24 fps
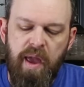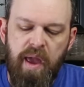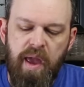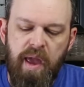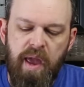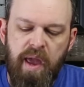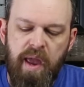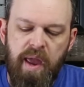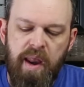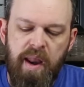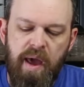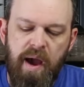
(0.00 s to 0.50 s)

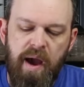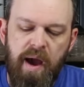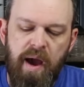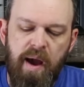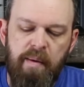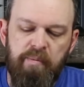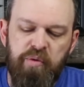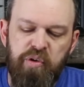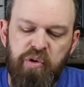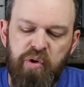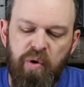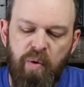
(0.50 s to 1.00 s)
And
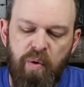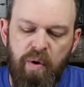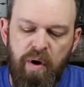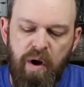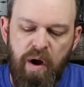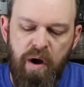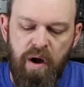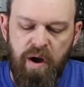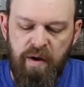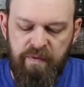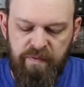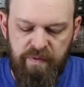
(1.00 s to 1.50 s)
I'm showing
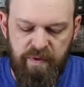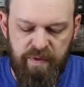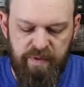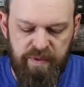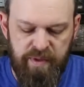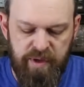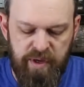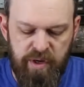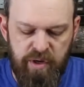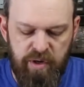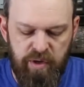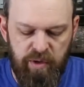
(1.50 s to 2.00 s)
off
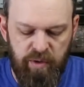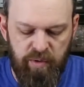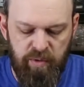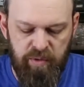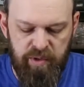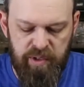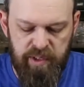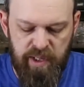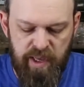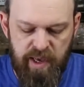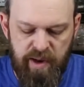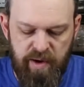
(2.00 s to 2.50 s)
the
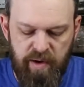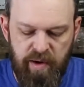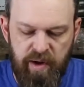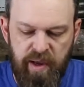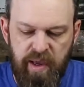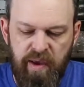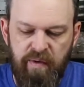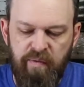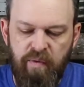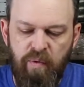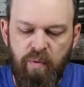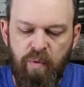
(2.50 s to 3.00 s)
newsletter
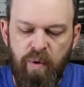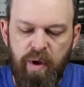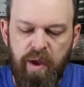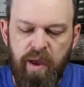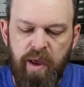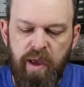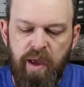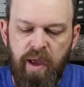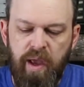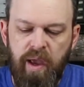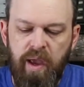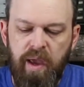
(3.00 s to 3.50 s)

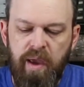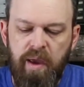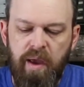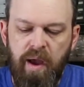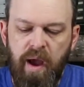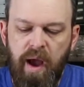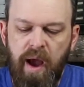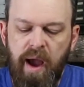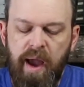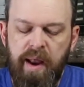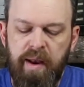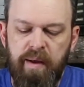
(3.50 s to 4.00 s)
giveaway
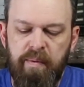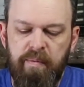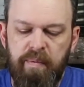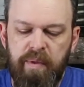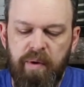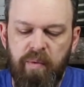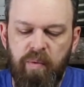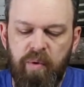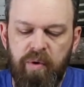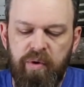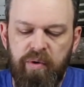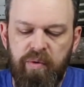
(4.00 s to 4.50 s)
item
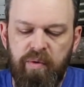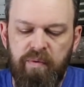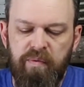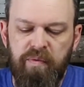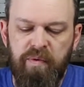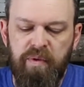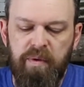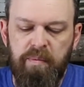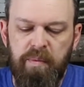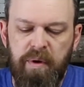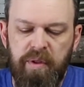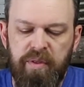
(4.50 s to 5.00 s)
that we're doing
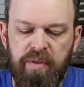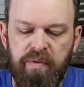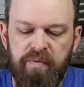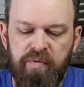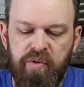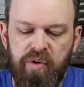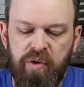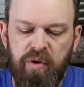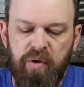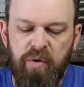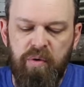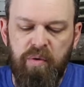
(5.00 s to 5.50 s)
for the month of
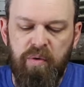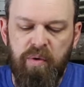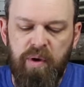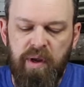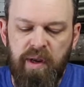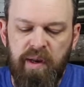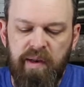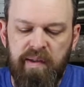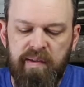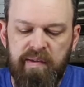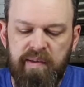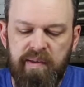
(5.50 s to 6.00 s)
June.
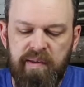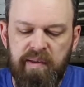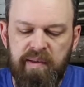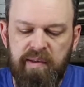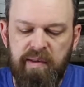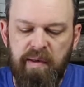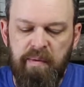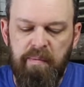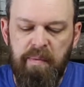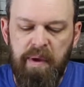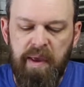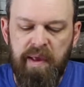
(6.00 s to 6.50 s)
It is this
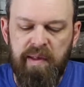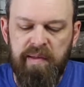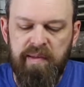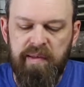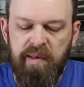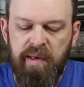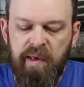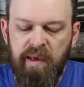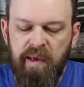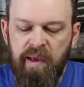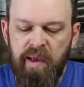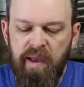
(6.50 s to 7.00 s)

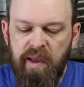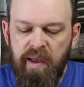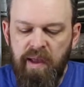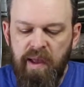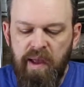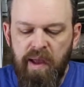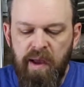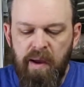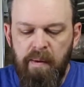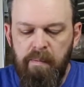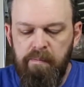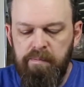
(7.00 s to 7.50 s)
amazing
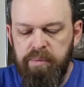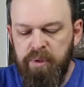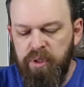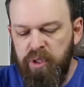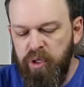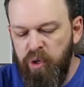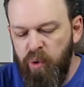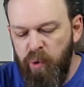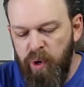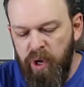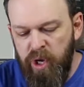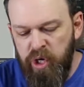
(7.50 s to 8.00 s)

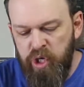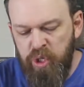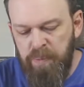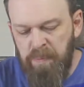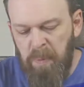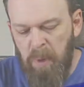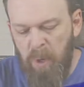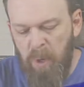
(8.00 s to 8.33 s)
bluish